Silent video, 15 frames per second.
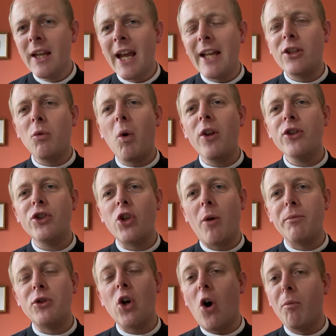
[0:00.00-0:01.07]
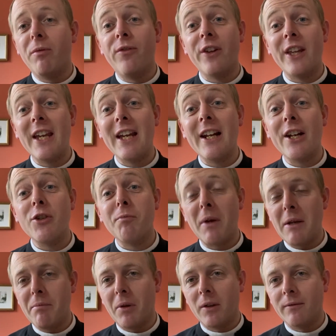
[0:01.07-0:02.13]
It's a one-stop shop for the English
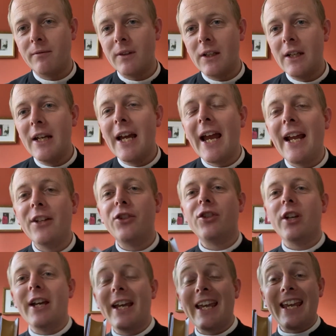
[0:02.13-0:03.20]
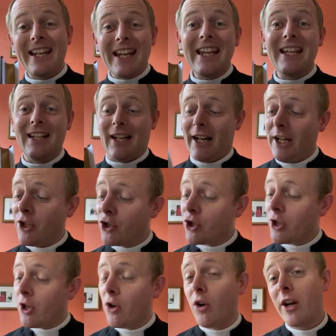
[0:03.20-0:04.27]
people. It's in
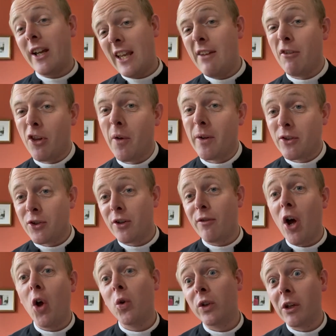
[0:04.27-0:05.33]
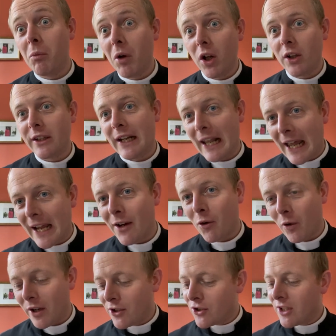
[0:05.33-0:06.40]
English, even though it's sort of oldie-worldy
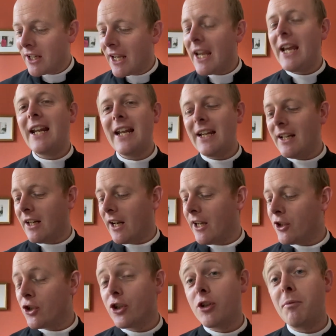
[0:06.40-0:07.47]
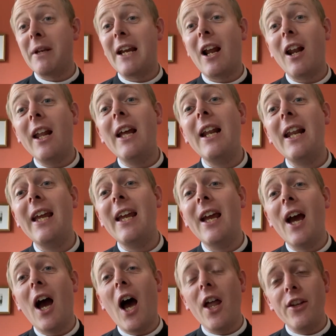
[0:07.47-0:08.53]
language, in English to be clearly
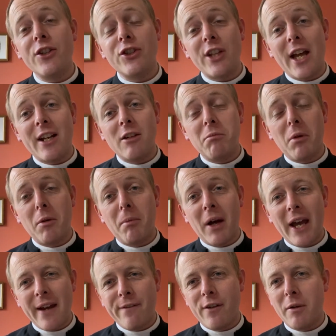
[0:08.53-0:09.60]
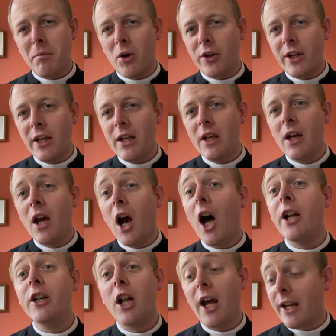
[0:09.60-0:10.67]
understandable by everybody,
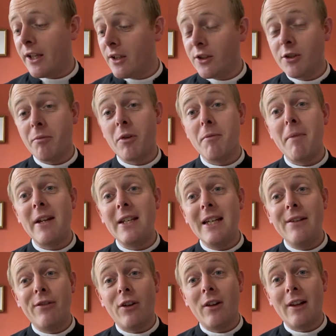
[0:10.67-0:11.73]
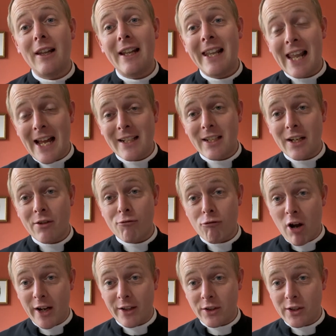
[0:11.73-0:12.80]
unlike some of the medieval Latin
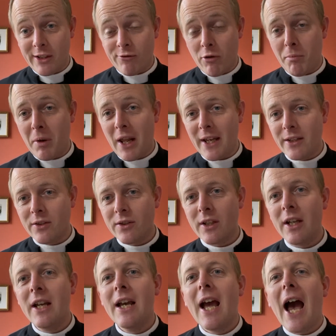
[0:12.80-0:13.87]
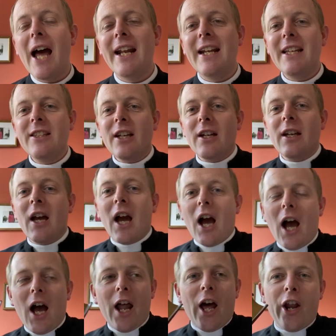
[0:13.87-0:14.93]
rites it replaced. And it is an
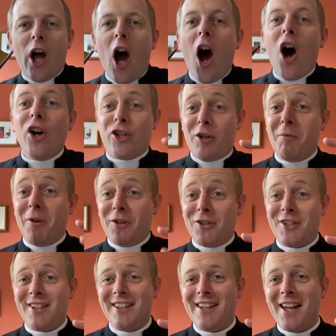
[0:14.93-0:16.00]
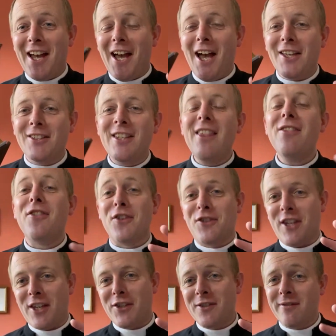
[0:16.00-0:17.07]
argument, a
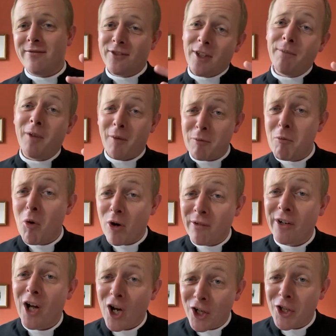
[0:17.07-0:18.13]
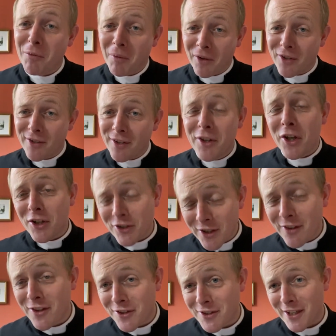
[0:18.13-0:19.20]
synthesis, sometimes more of an argument than a
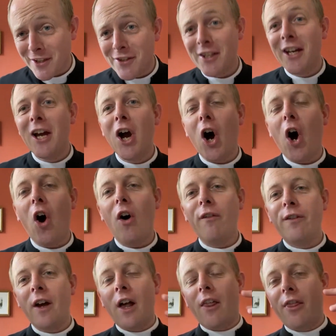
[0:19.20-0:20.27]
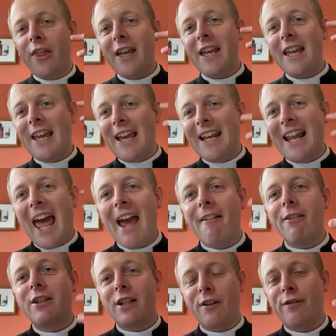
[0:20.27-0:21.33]
synthesis, of the
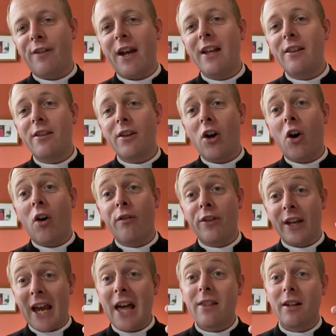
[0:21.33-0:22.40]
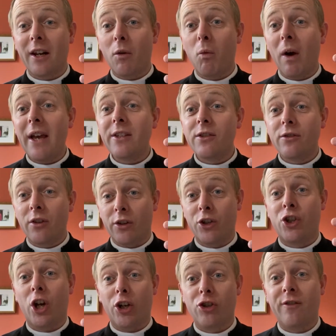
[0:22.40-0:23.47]
inherited faith of the Catholic West that the
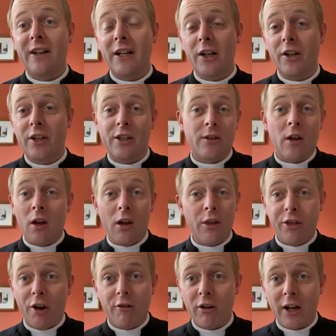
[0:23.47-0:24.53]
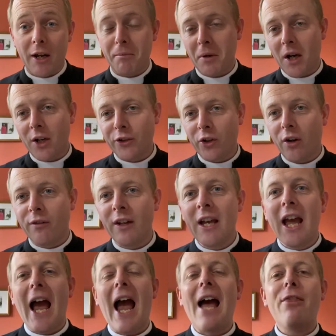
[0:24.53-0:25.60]
Church of England is thoroughly a part of,
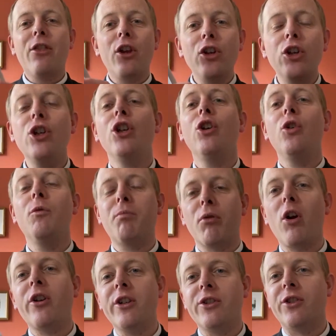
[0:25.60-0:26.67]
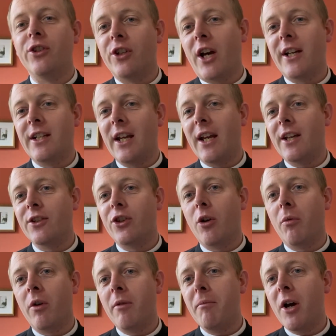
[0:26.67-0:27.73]
and the new Protestant ideas
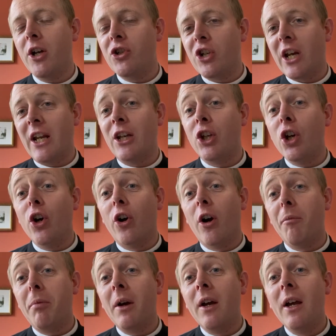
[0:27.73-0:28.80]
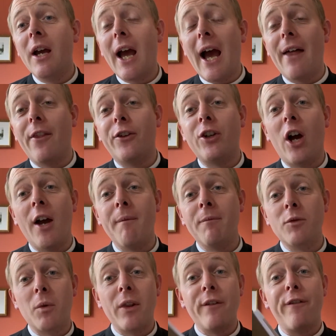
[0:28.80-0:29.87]
that were emerging in Europe at the
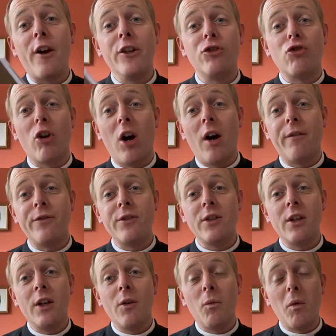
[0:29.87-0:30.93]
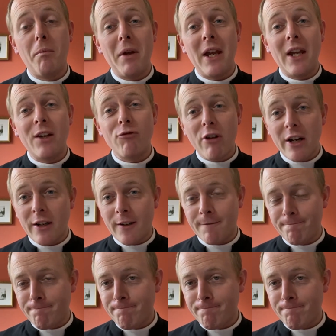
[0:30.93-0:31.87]
times when the first drafts were being written.